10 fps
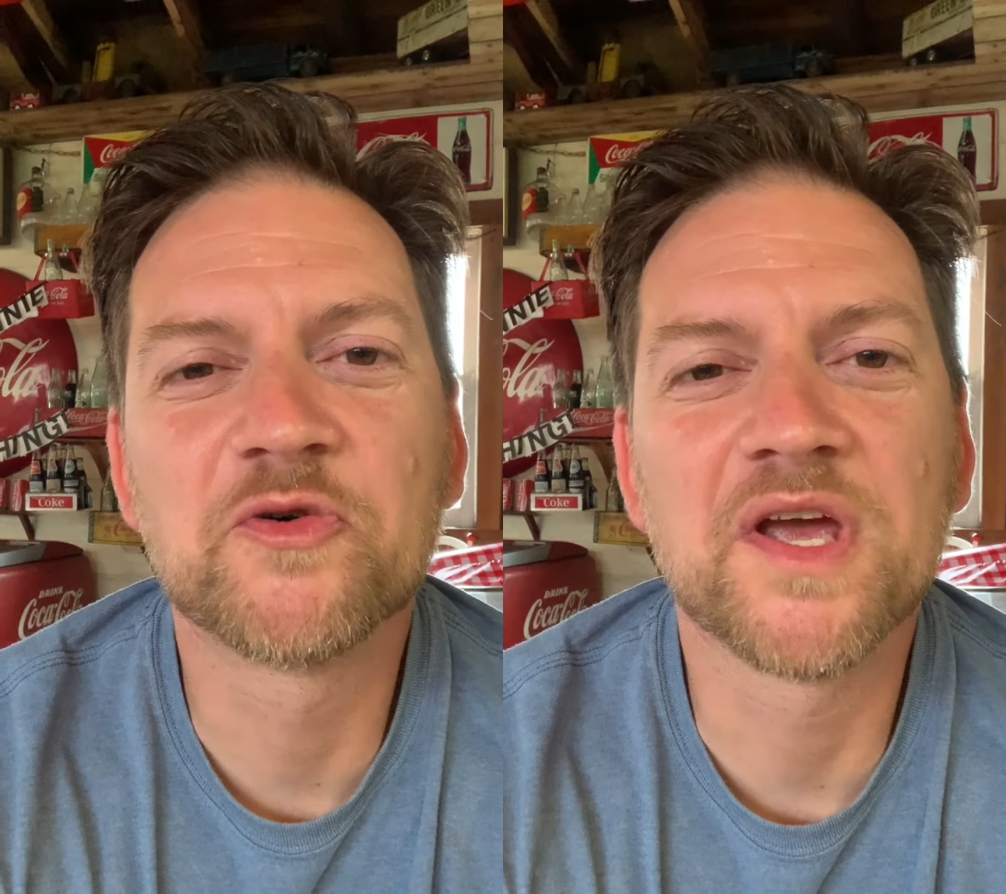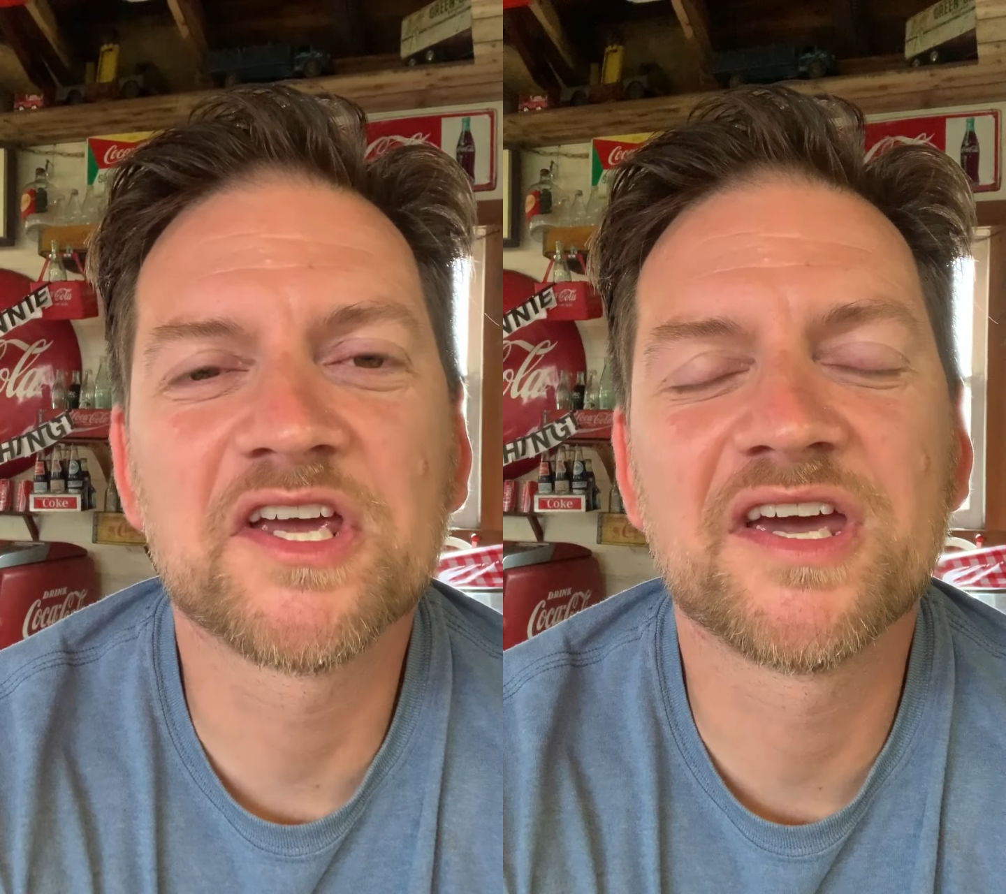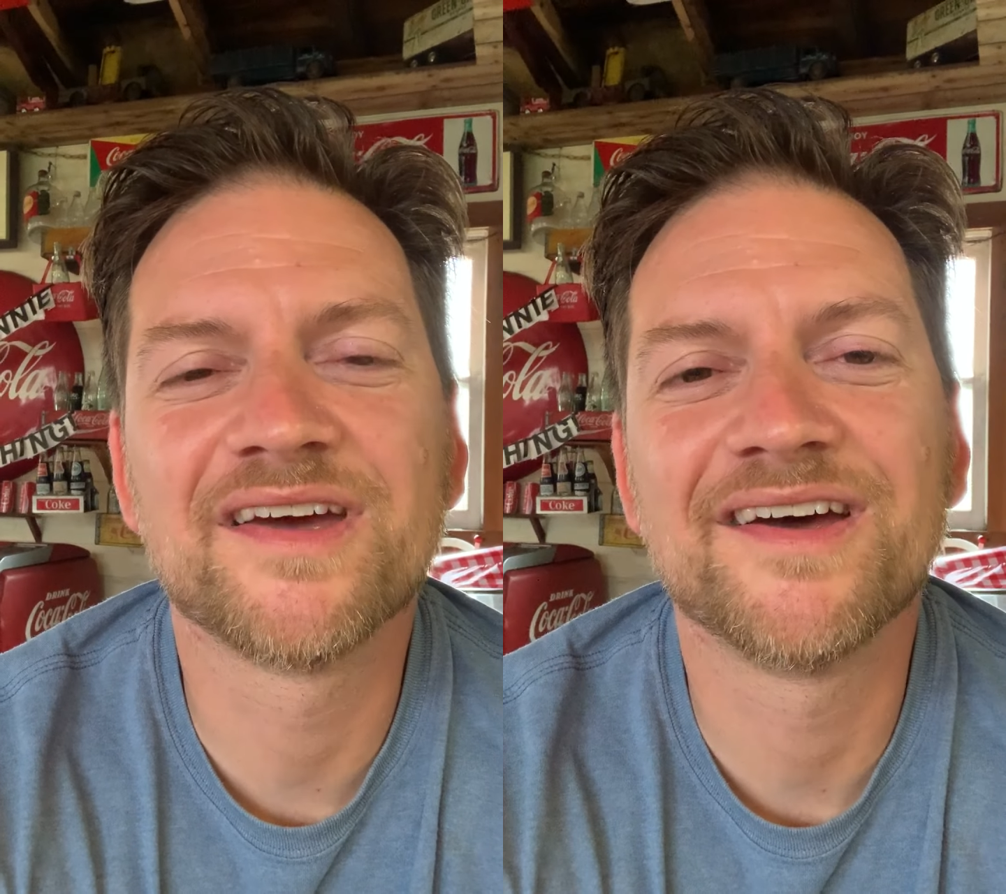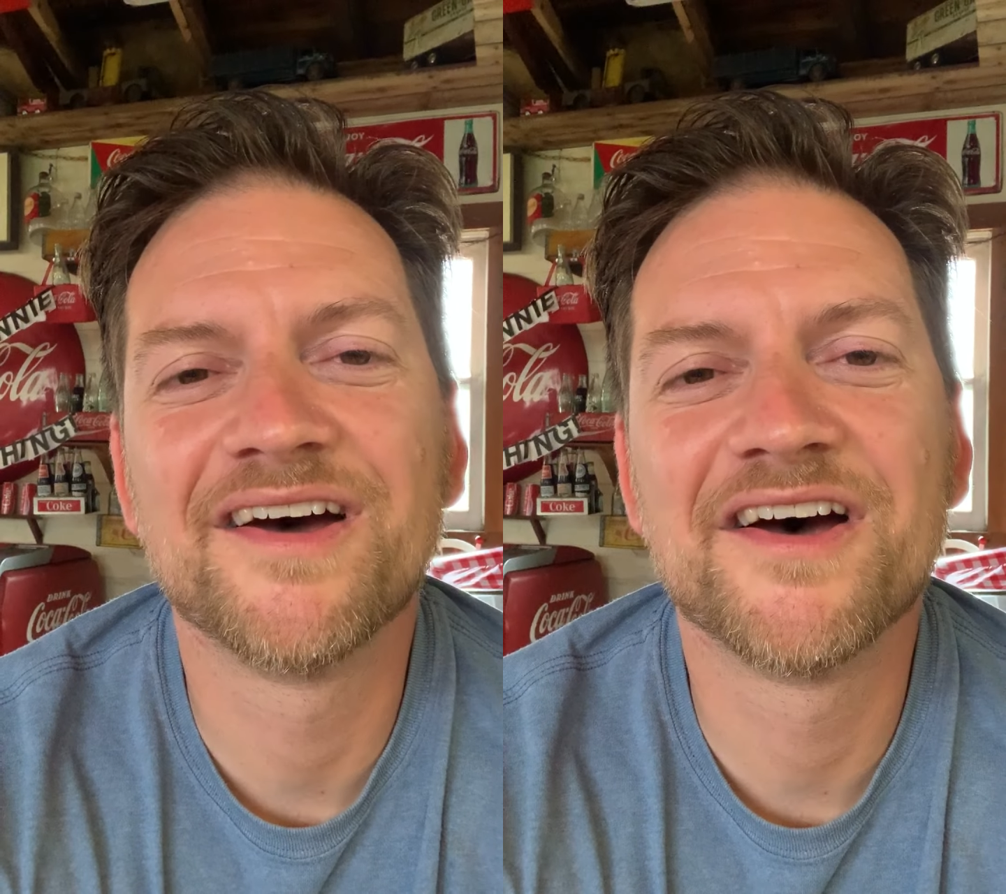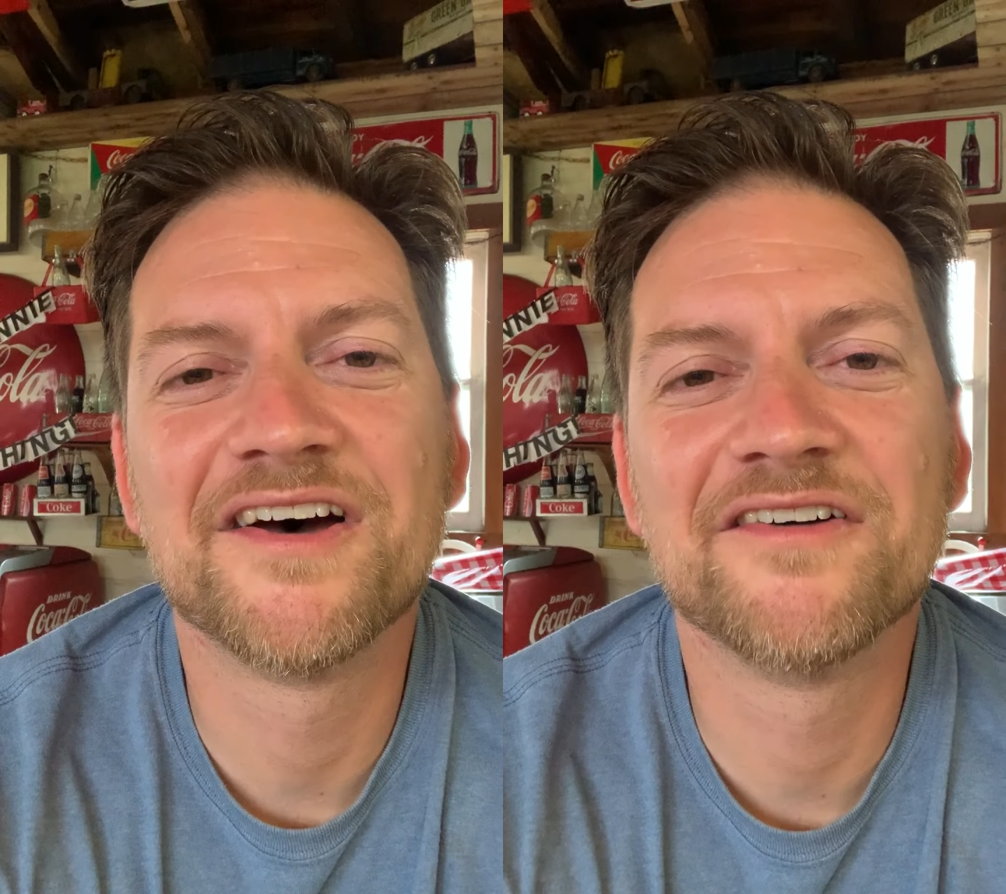a quick
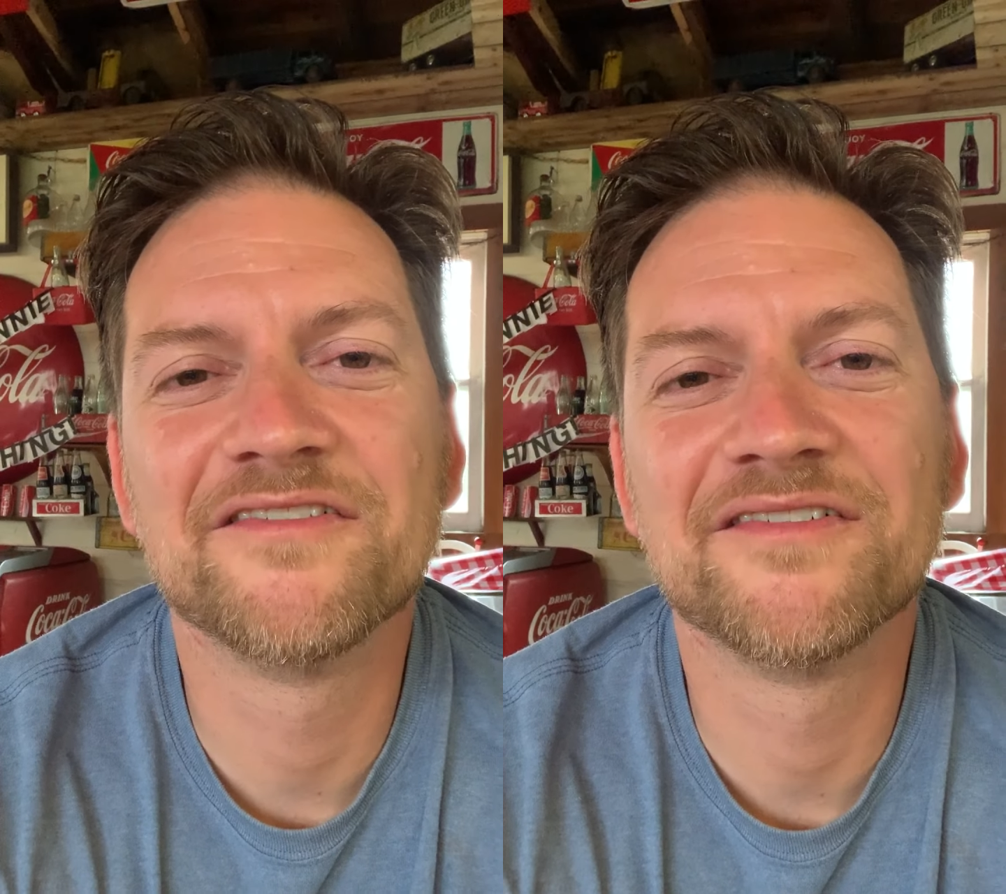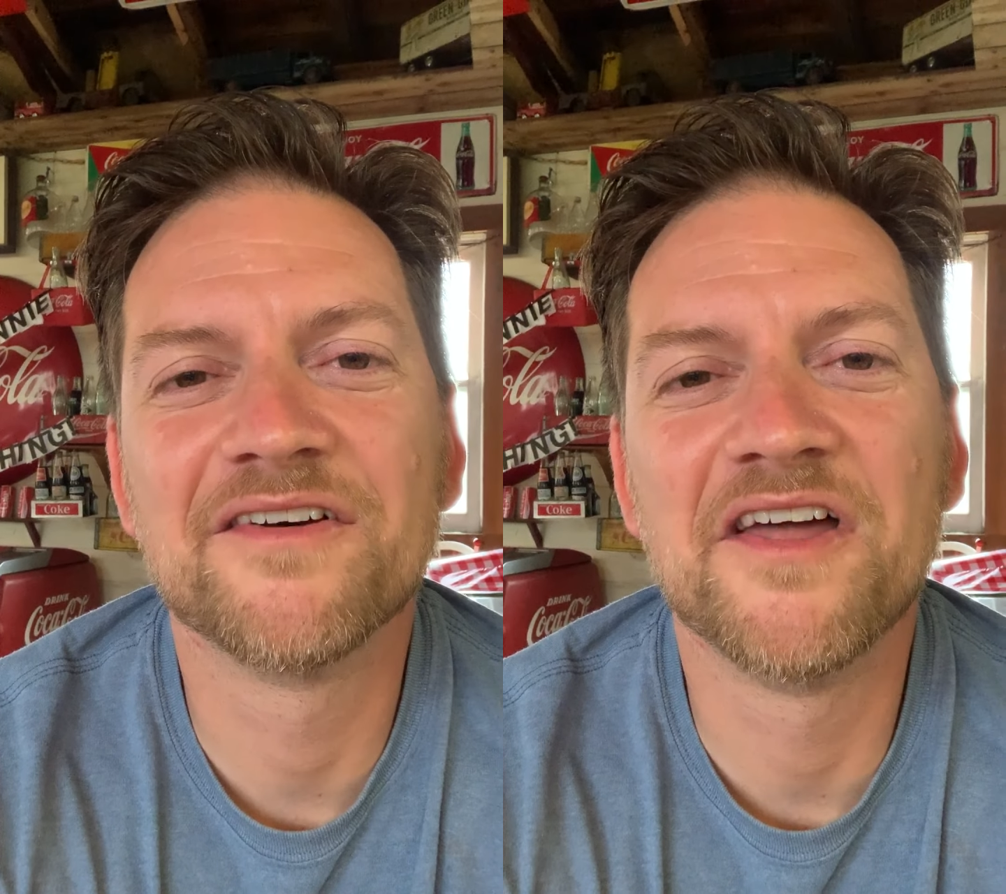uh,